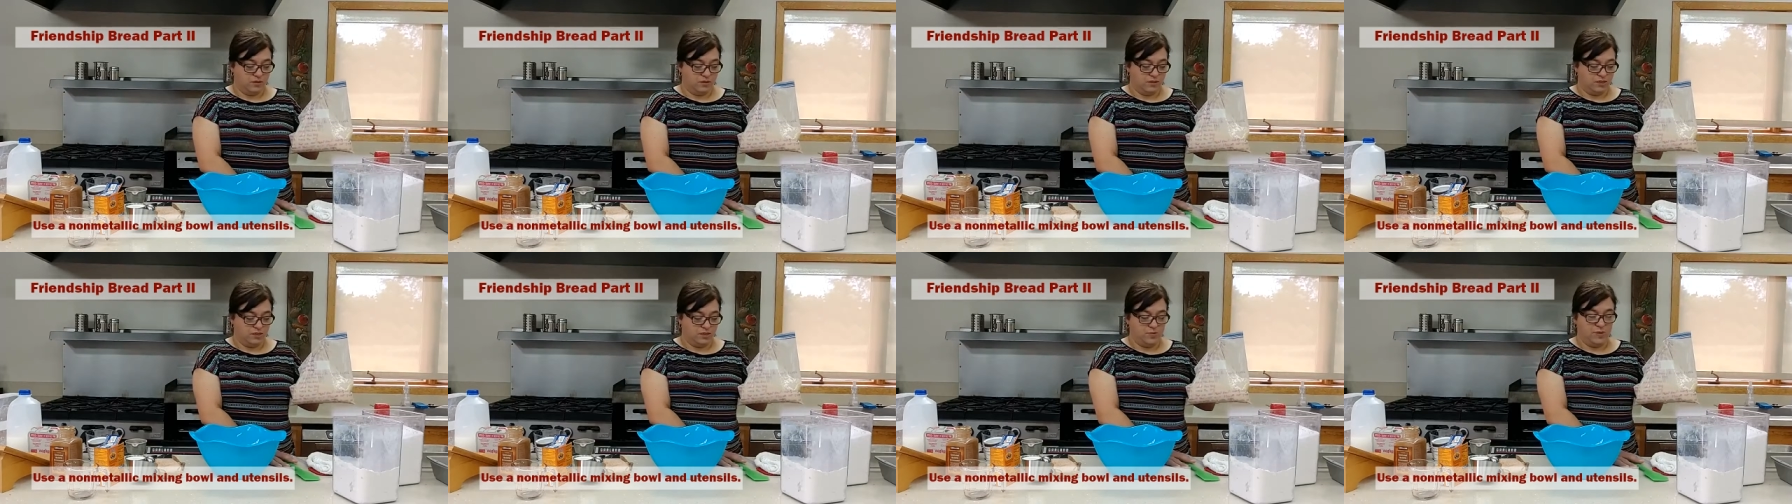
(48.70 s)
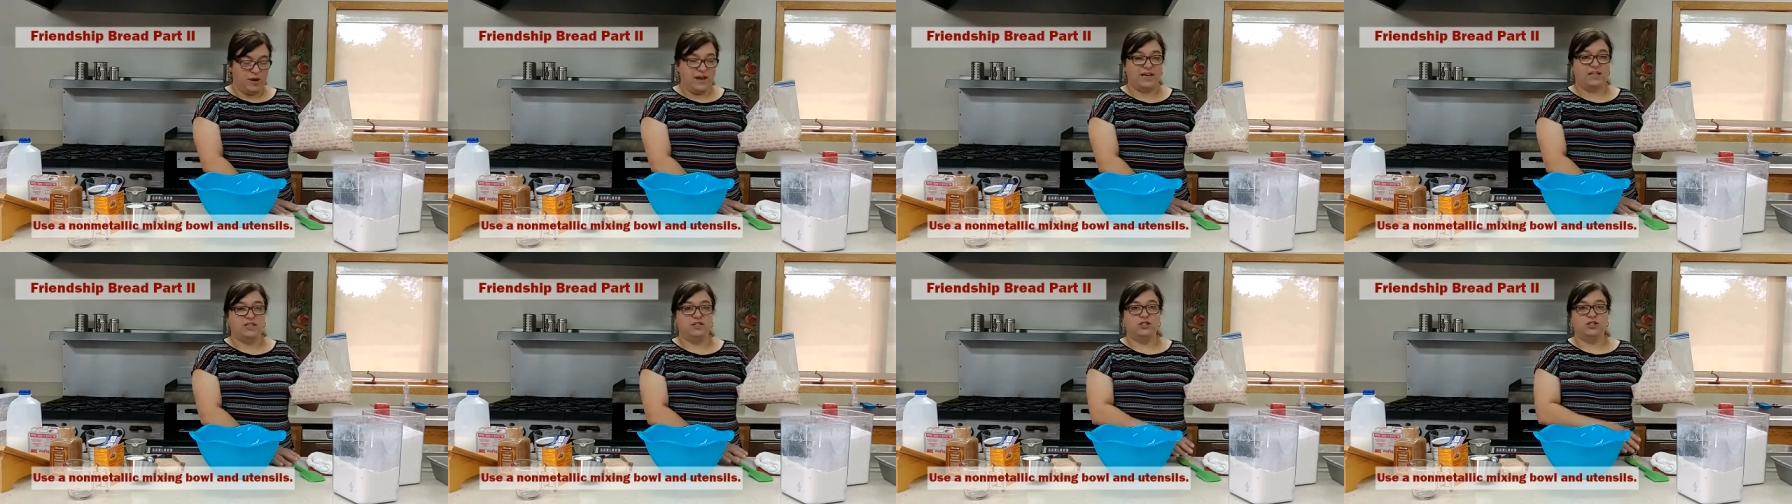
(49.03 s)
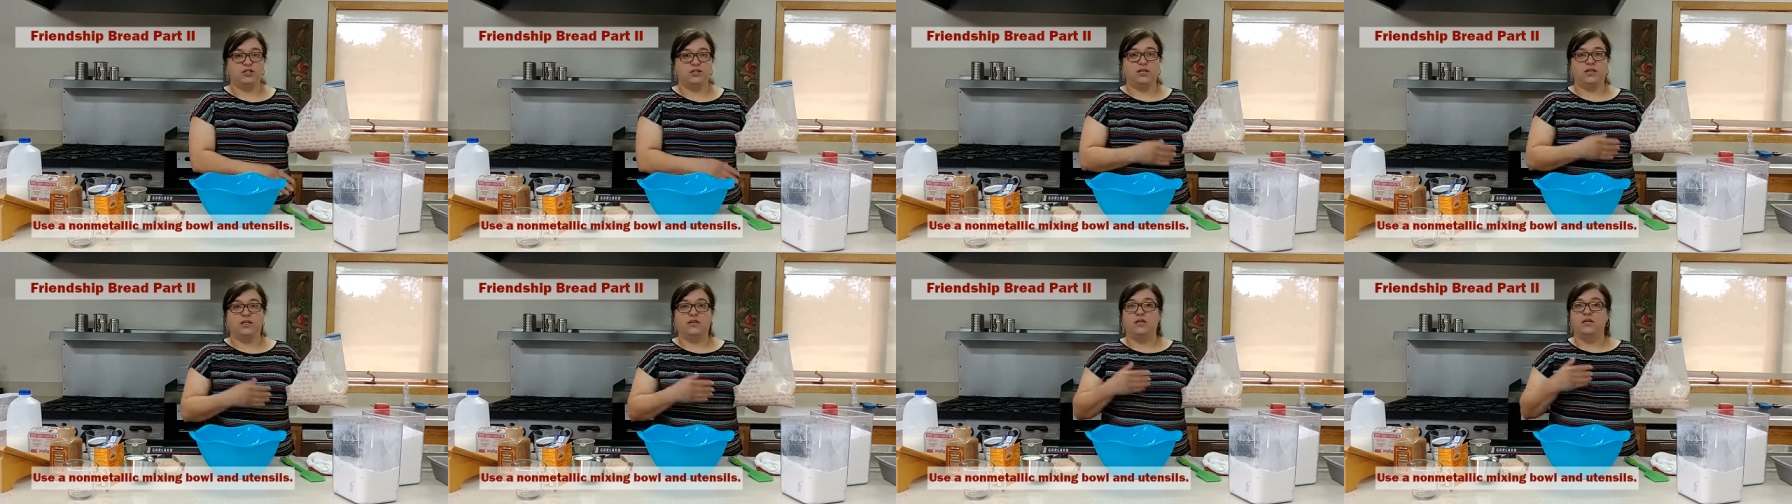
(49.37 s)

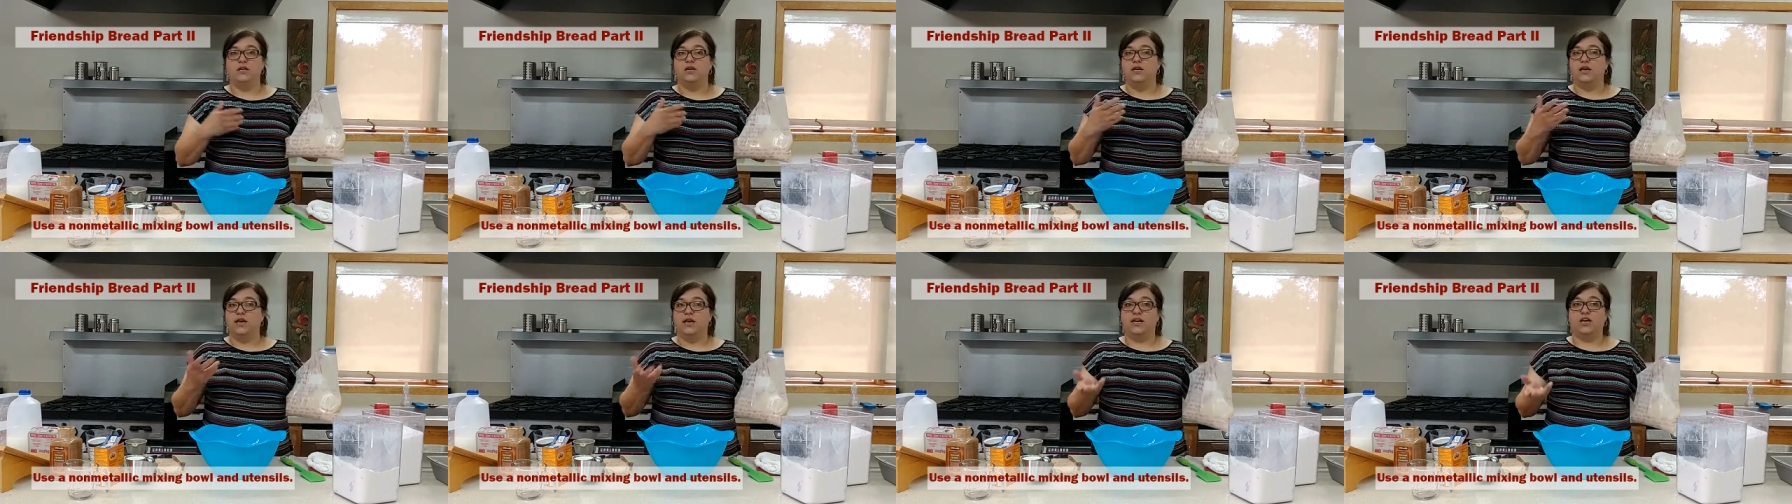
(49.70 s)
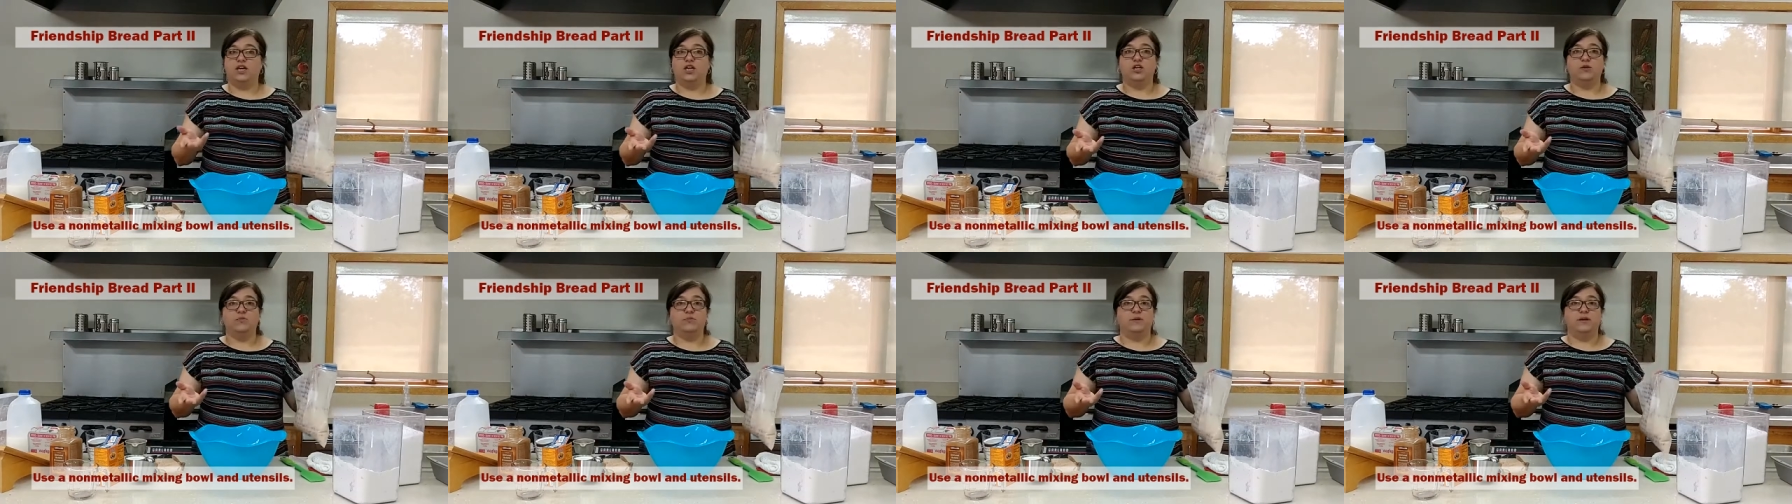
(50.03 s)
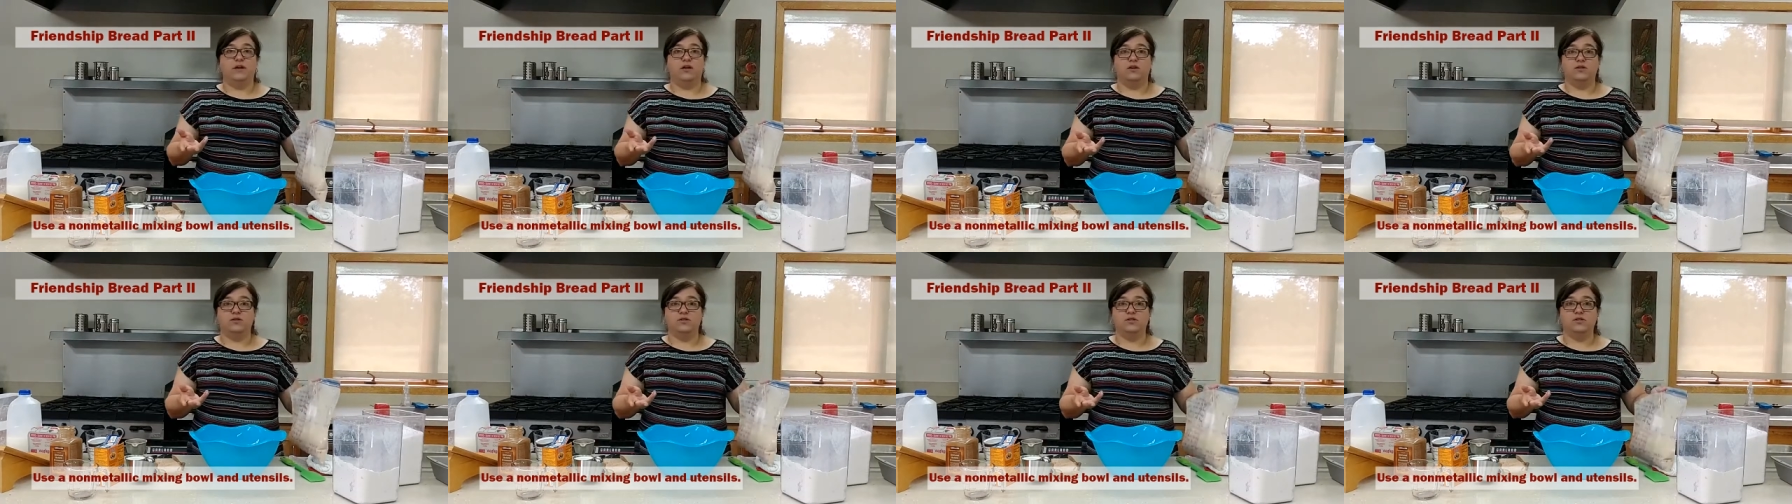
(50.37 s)
spatula. It could
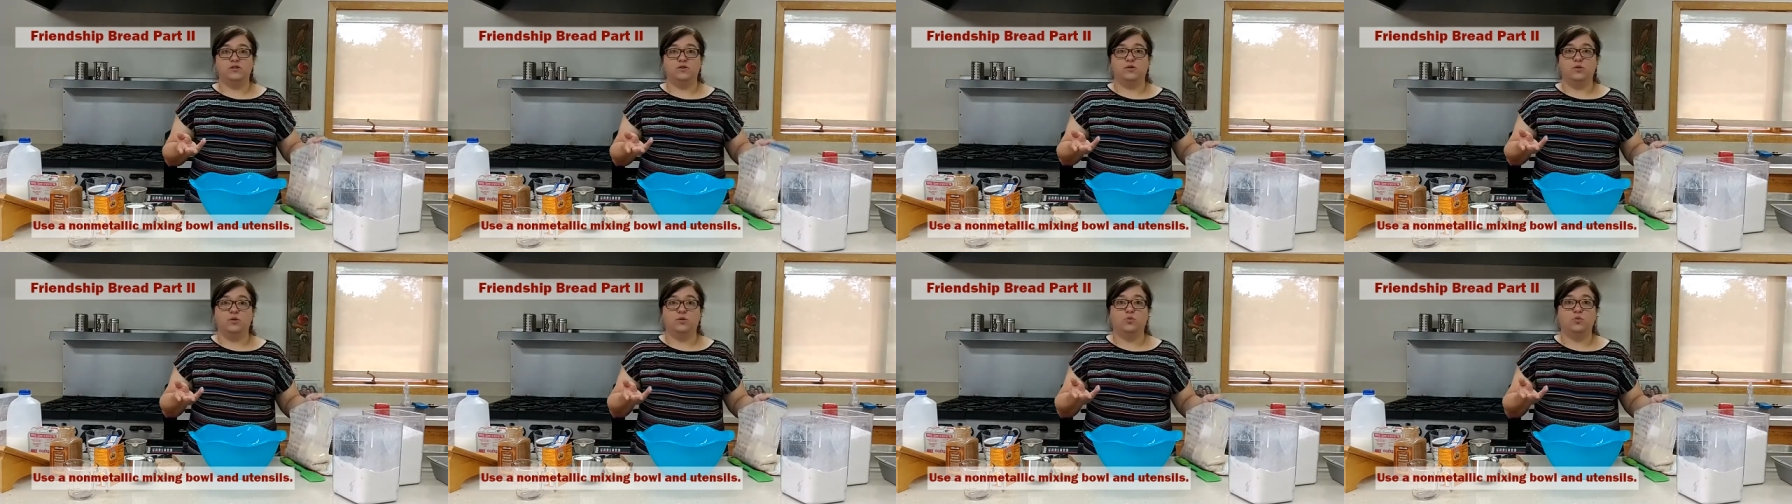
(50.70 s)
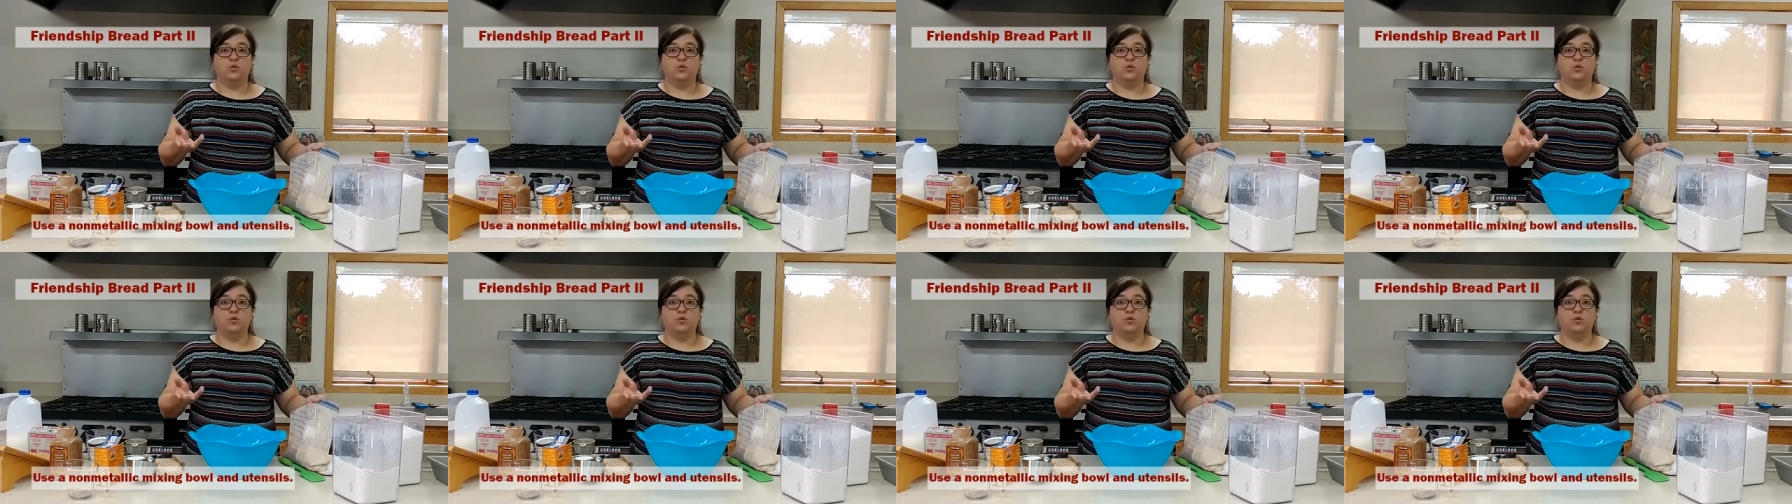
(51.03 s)
be also